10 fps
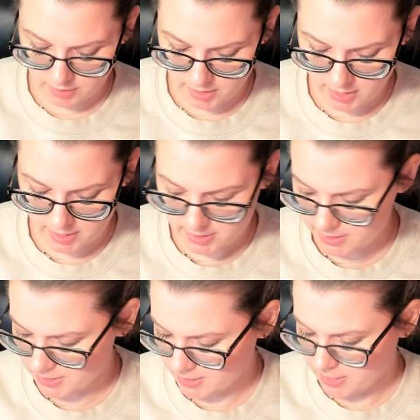It
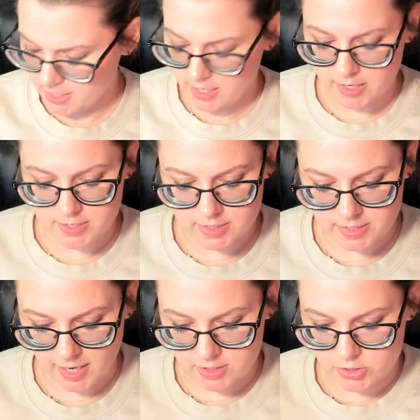is
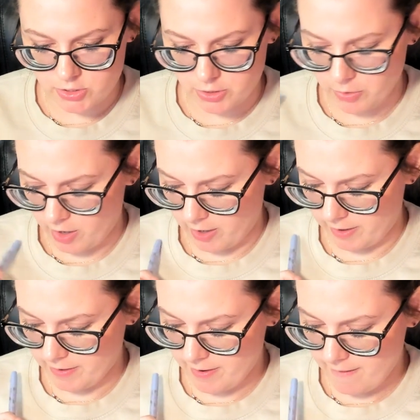attached to
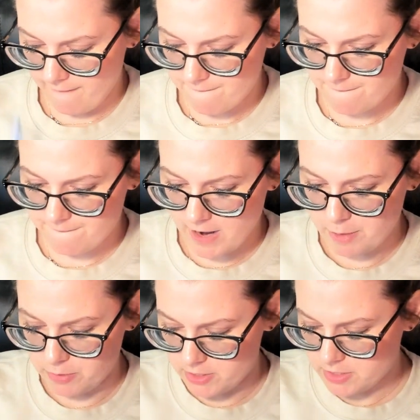our
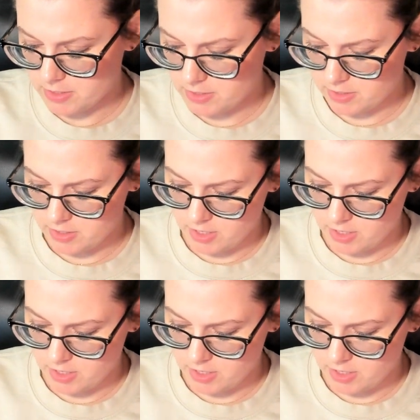fibrous